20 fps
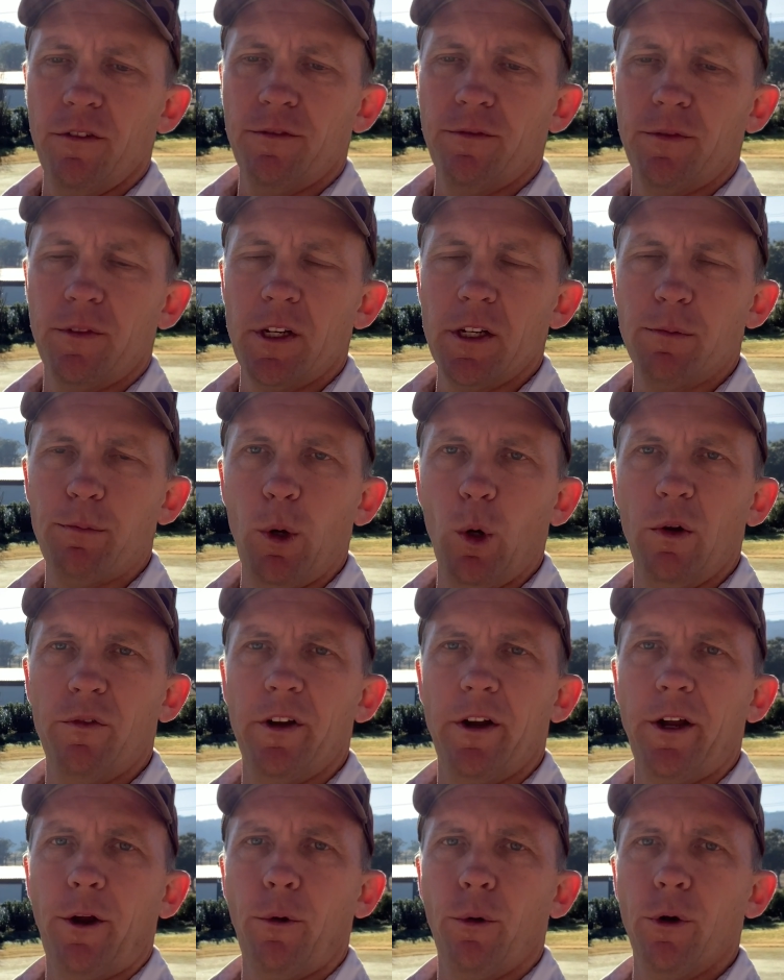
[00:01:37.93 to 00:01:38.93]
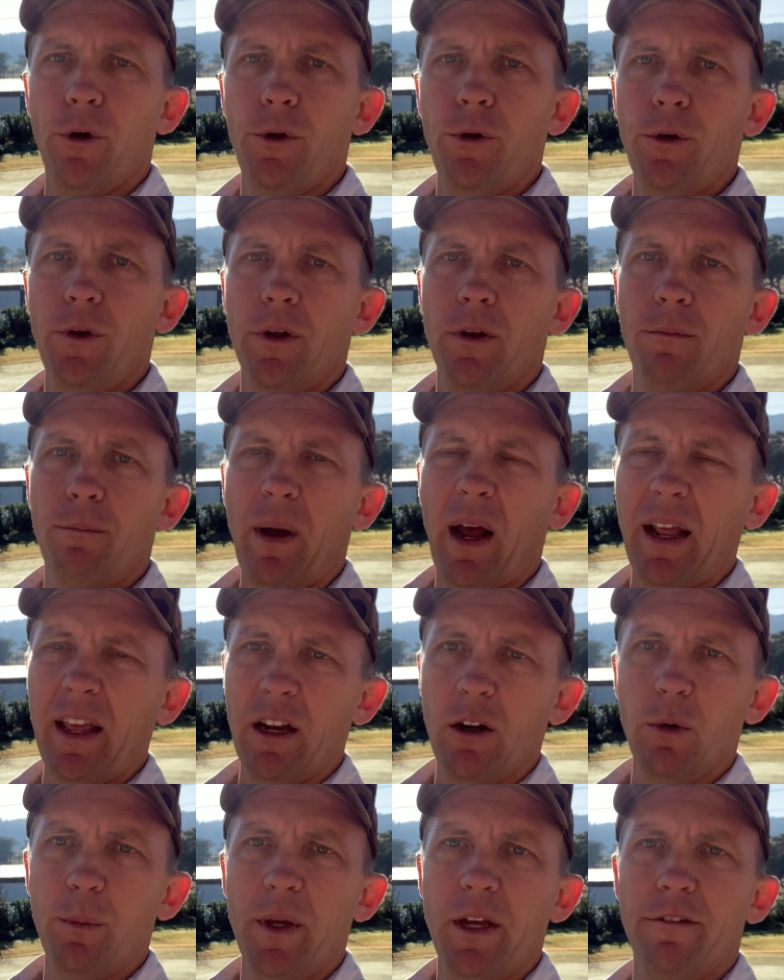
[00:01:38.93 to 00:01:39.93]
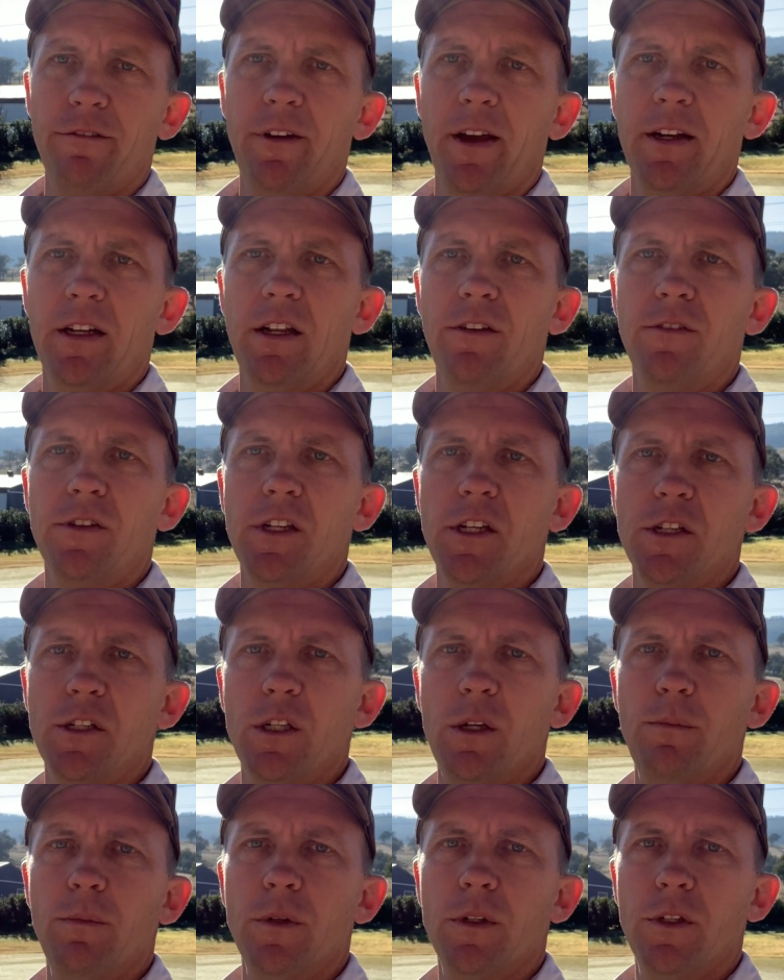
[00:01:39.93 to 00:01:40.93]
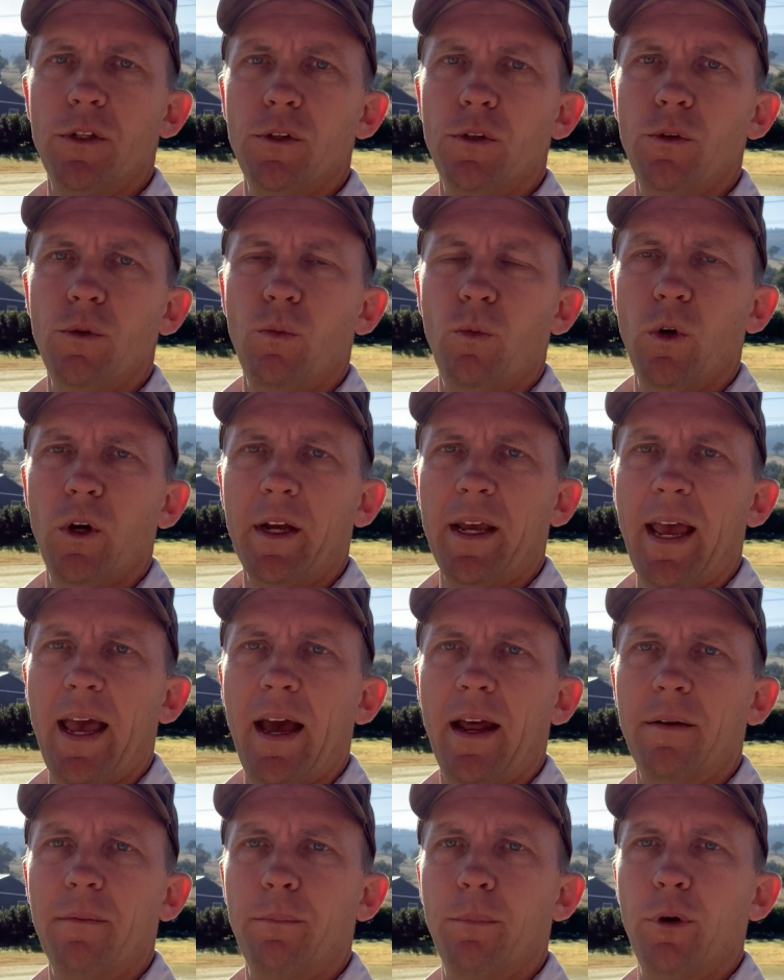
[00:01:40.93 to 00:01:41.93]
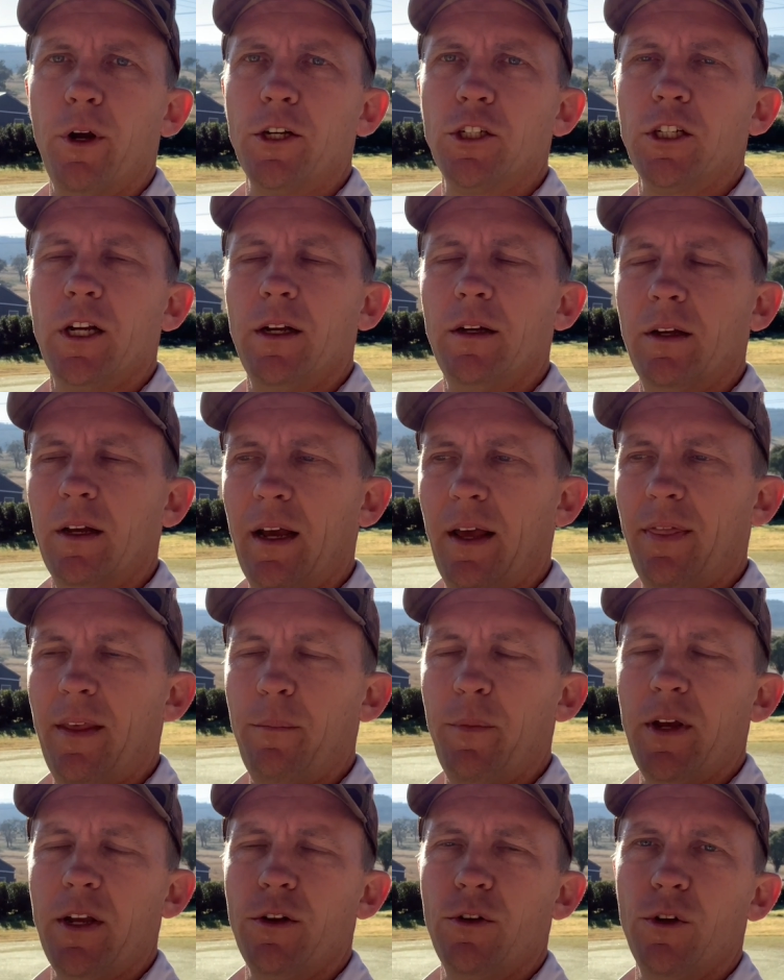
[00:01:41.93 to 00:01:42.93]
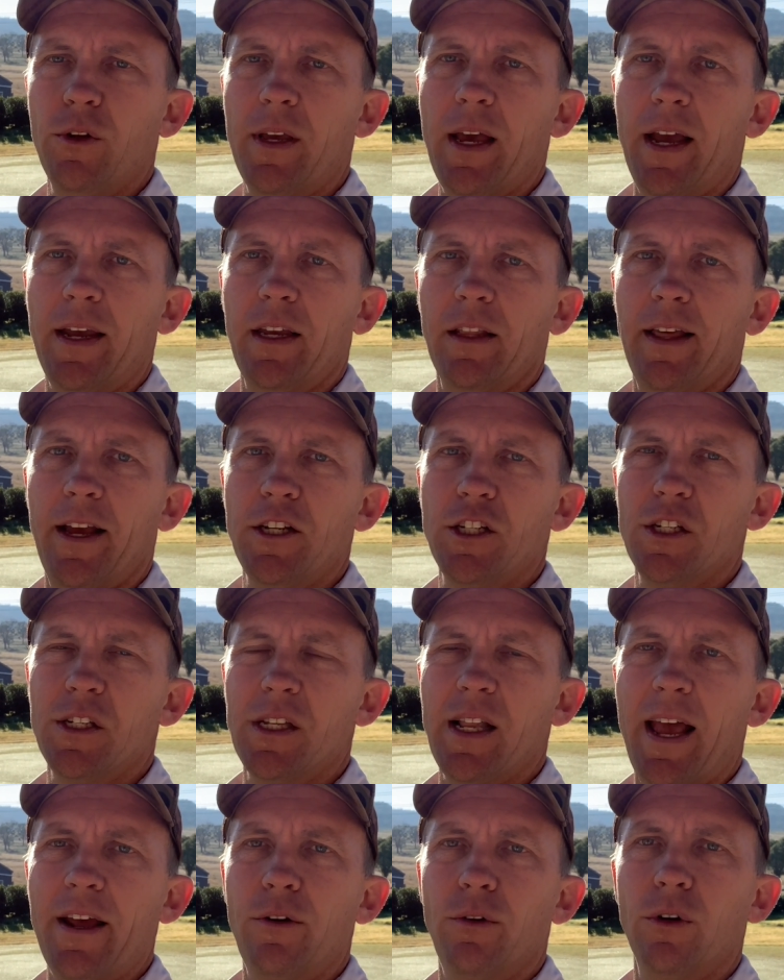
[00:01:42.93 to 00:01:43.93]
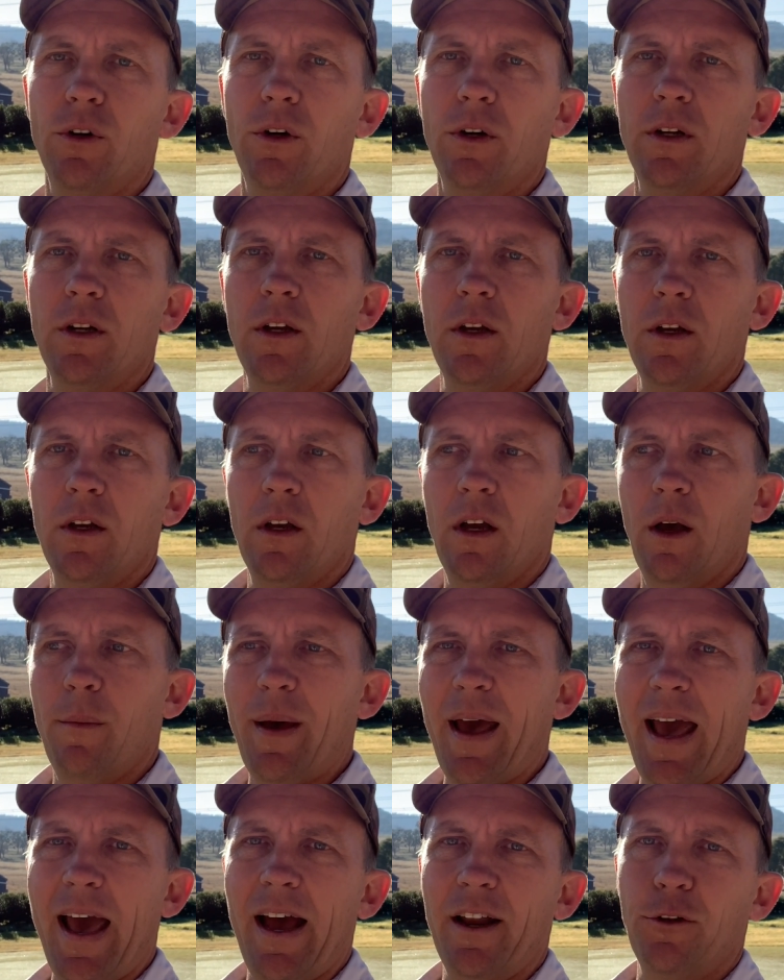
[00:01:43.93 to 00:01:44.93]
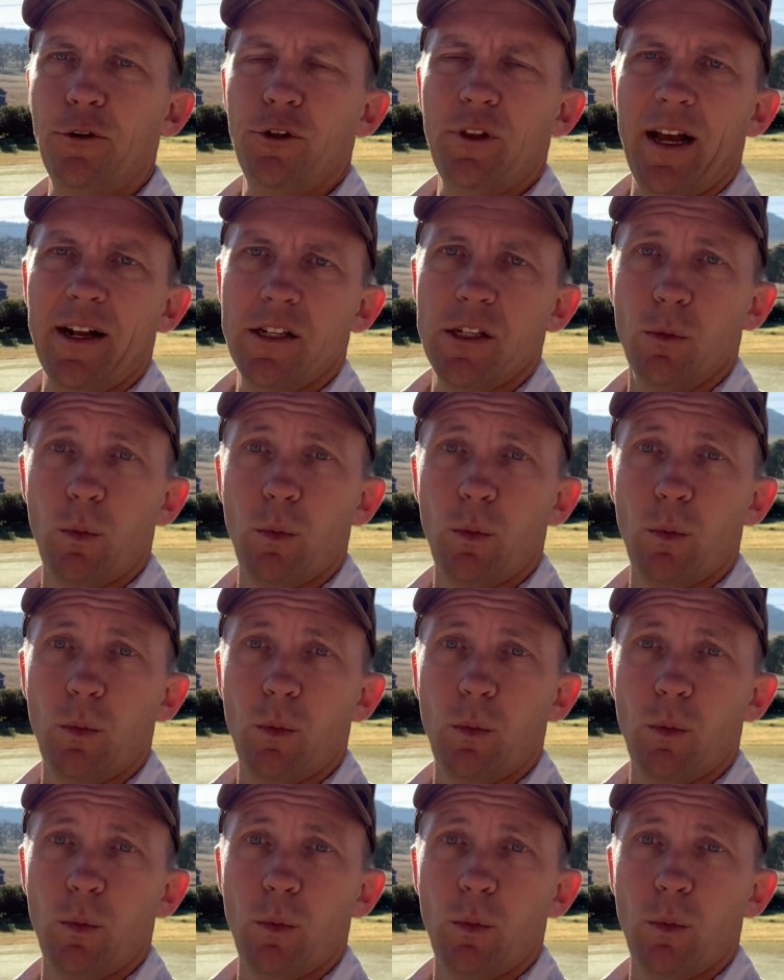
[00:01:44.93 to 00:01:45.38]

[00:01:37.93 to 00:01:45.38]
I've just built a very crude, but it'll be effective system to work out pressure, and then we can do calculations later on about how to do that.